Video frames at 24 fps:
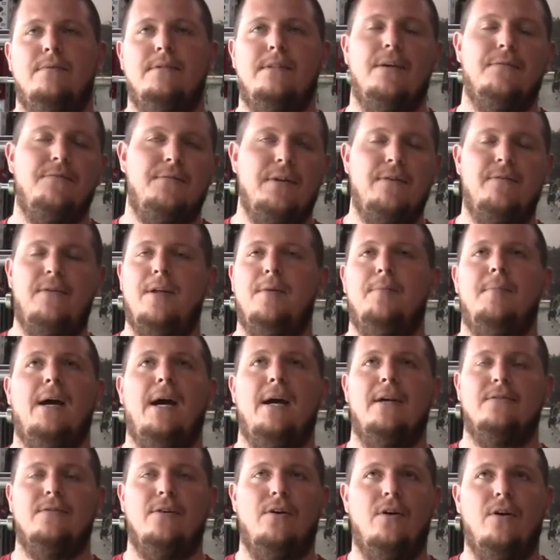definitely have an
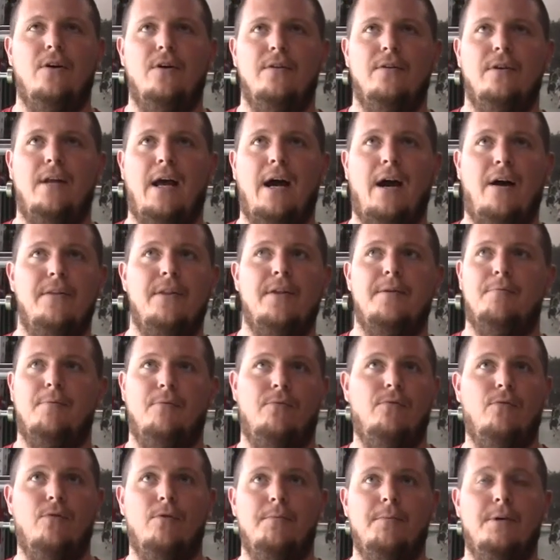impact on how they
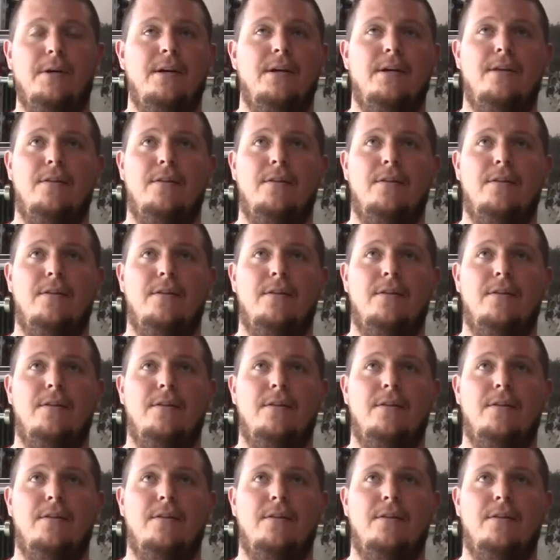perform